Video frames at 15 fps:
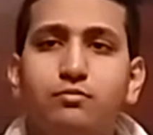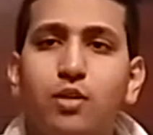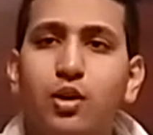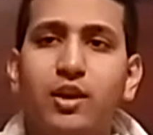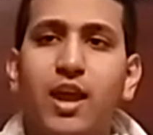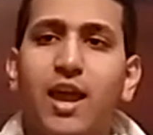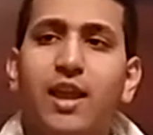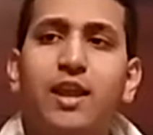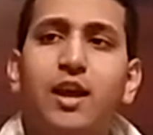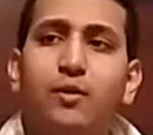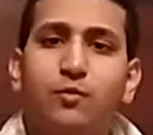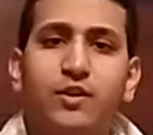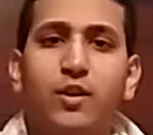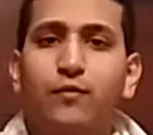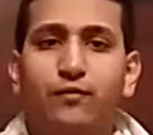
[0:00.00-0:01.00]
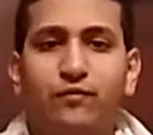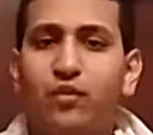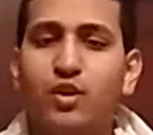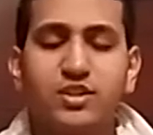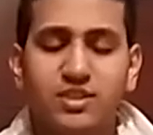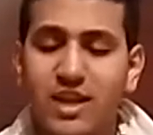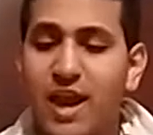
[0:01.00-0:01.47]
Okay? When your
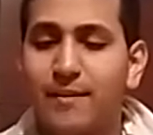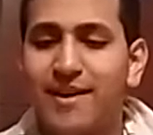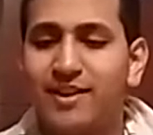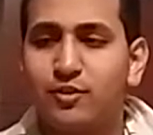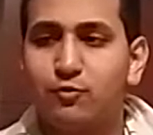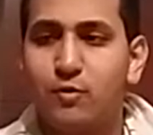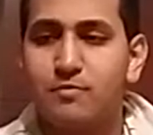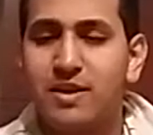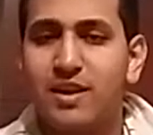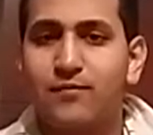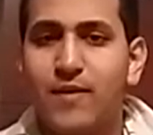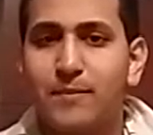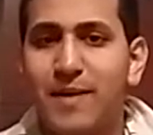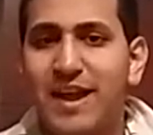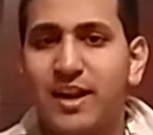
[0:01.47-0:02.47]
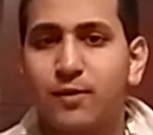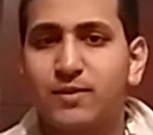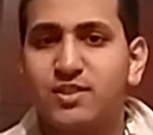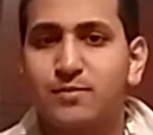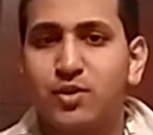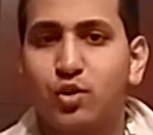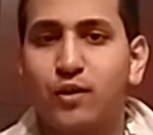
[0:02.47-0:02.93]
first time had the women main event back at
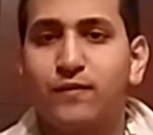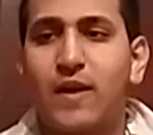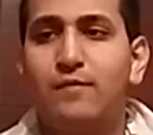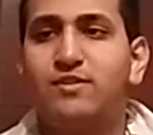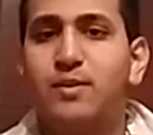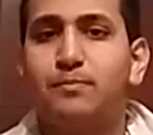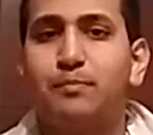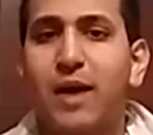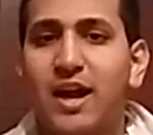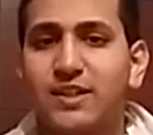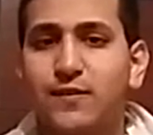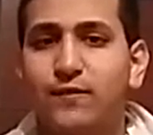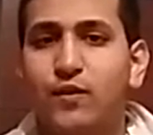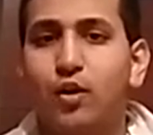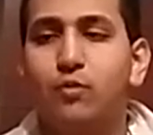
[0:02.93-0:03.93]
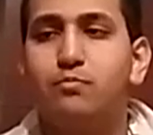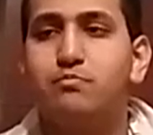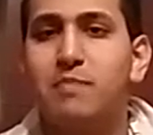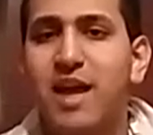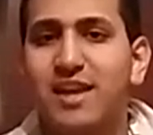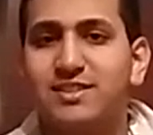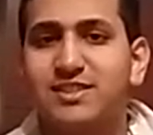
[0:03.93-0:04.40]
WrestleMania 35, it was a botch-filled
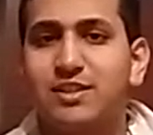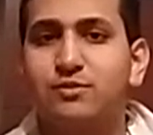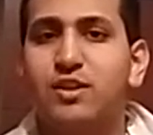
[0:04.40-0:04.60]
mess.